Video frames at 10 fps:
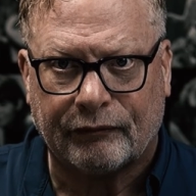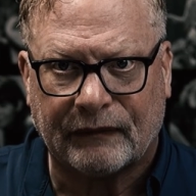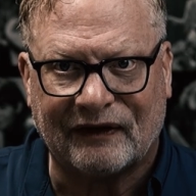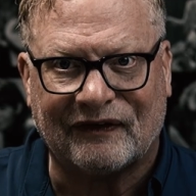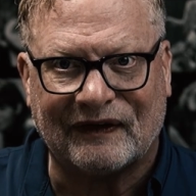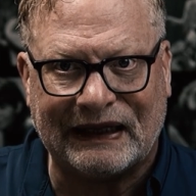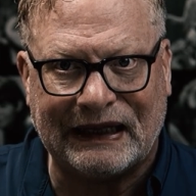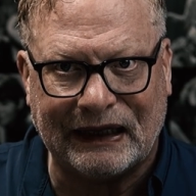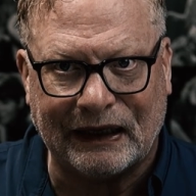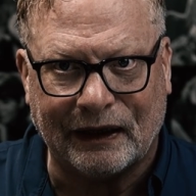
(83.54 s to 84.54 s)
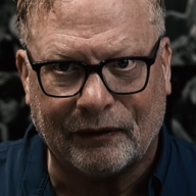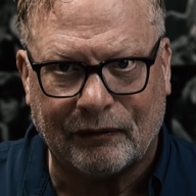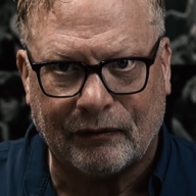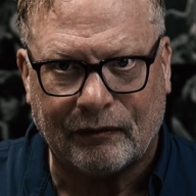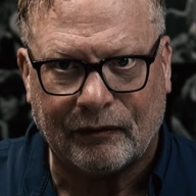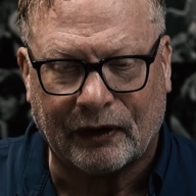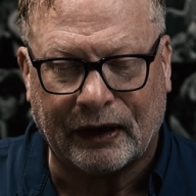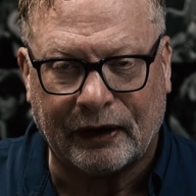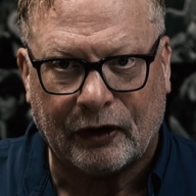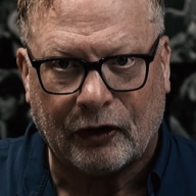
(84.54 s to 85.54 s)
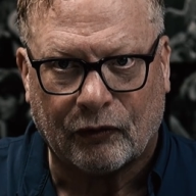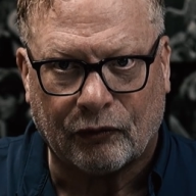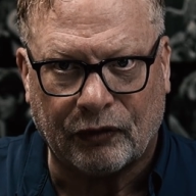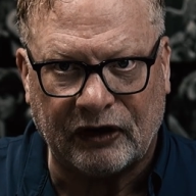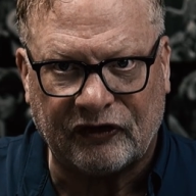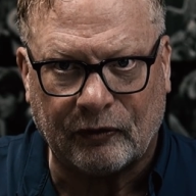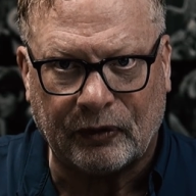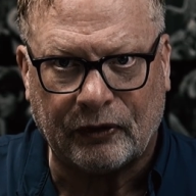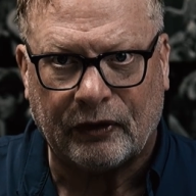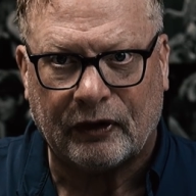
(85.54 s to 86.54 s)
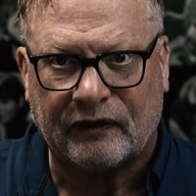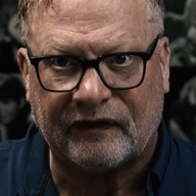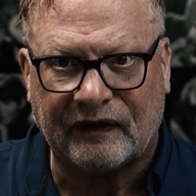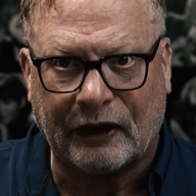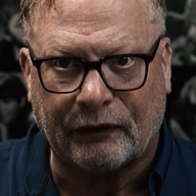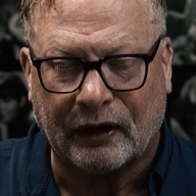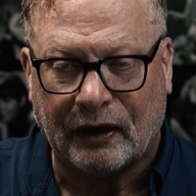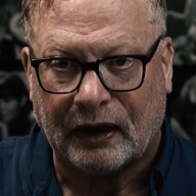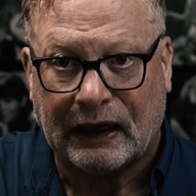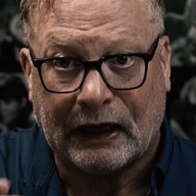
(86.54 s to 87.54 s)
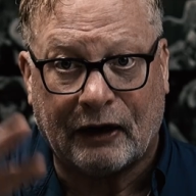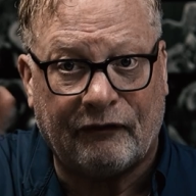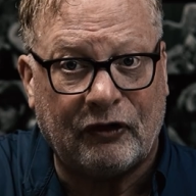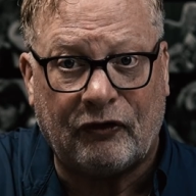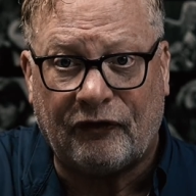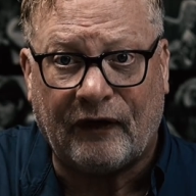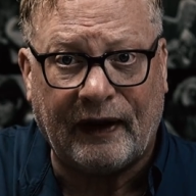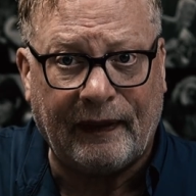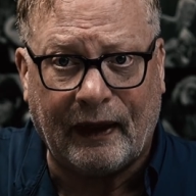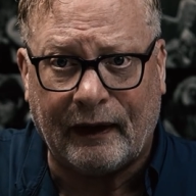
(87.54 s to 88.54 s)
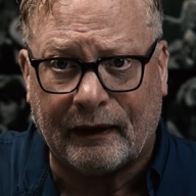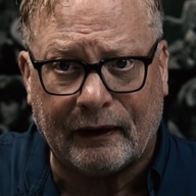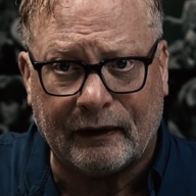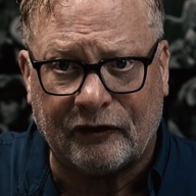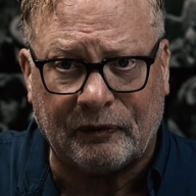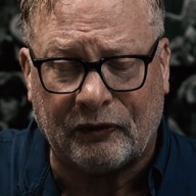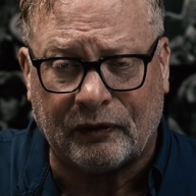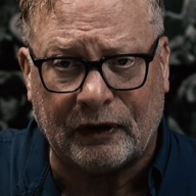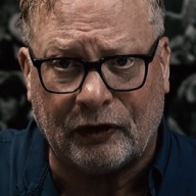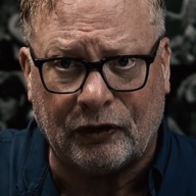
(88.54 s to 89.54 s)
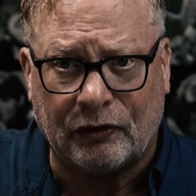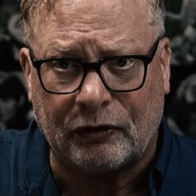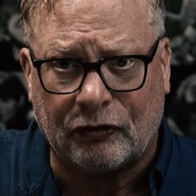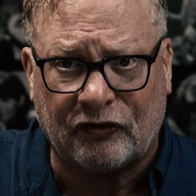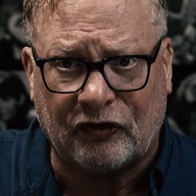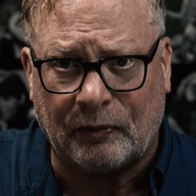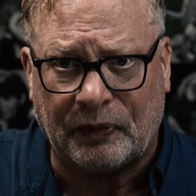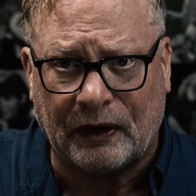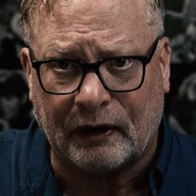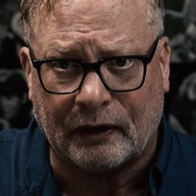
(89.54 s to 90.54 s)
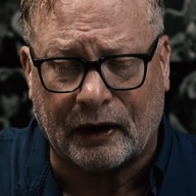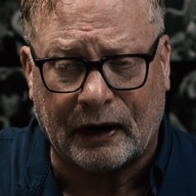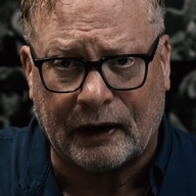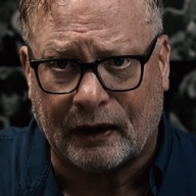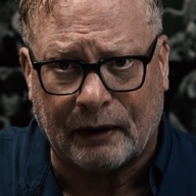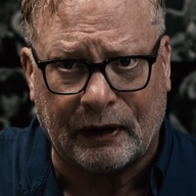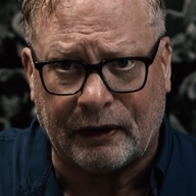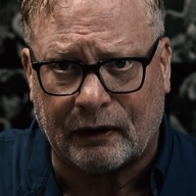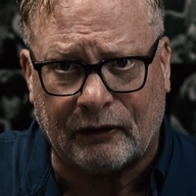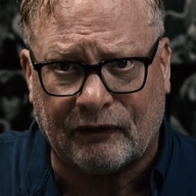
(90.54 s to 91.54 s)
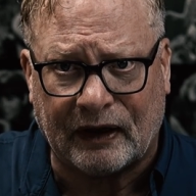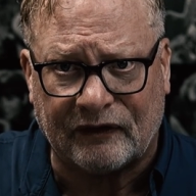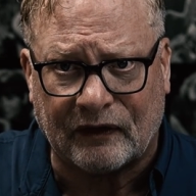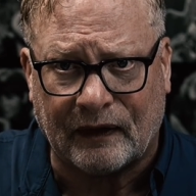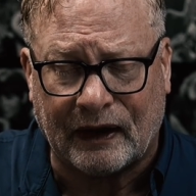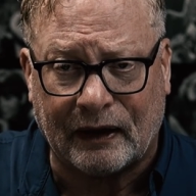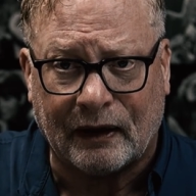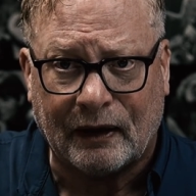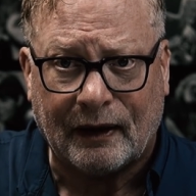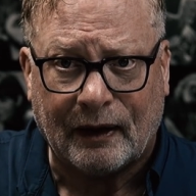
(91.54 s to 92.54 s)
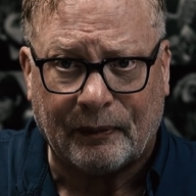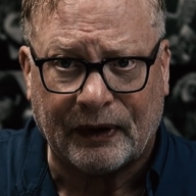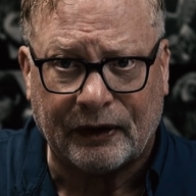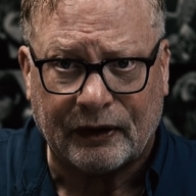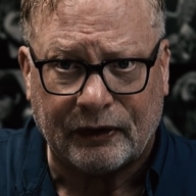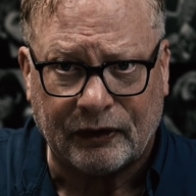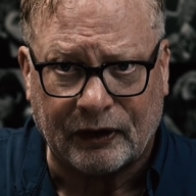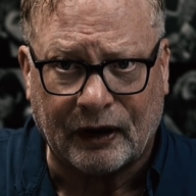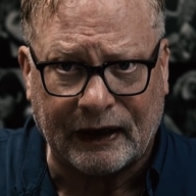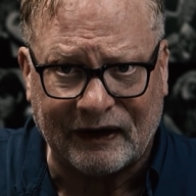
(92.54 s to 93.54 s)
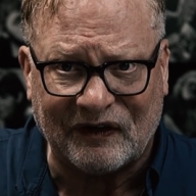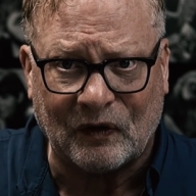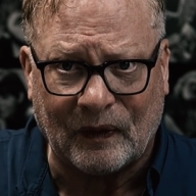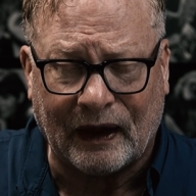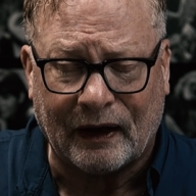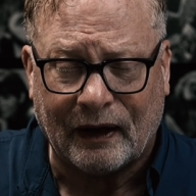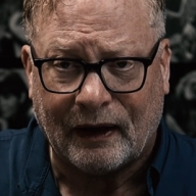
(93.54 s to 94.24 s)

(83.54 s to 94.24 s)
That's the key, all right? Reasonable salary. However you define that is between you and your CPA and God. I'm not here to advise on that, but you got to do that.